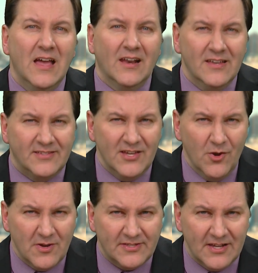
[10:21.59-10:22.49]
Lisa,
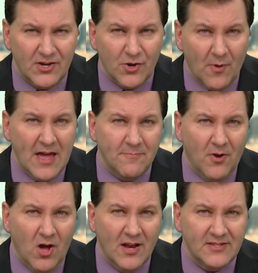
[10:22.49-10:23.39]
U.S. Senator Rand
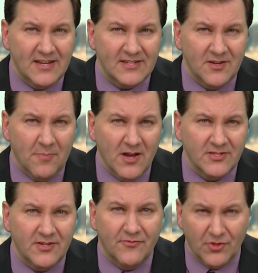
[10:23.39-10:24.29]
Paul has tested
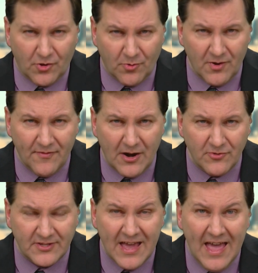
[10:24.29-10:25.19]
positive for the
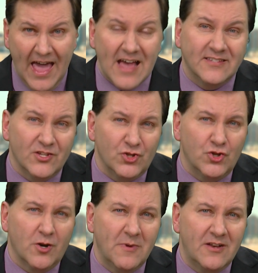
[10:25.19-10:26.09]
coronavirus, as has
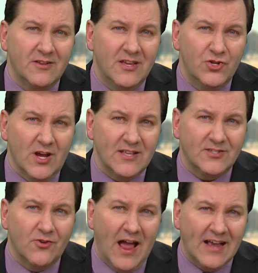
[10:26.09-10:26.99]
German
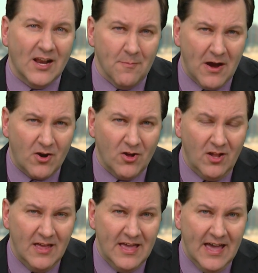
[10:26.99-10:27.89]
Chancellor Angela
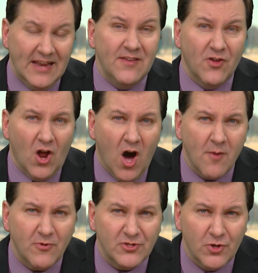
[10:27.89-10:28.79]
Merkel and even
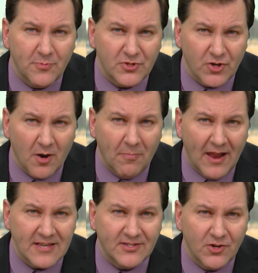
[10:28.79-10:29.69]
opera superstar
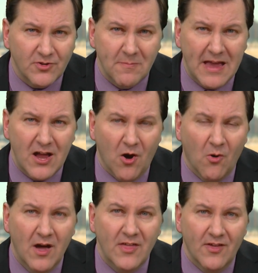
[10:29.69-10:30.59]
Placido Domingo.
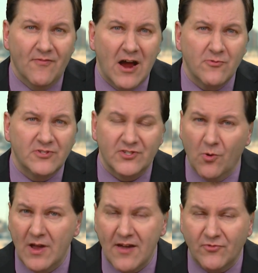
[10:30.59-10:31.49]
The virus is
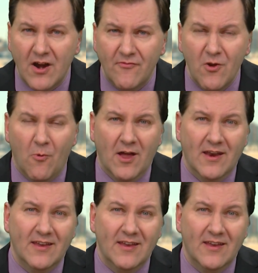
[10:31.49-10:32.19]
going after everyone.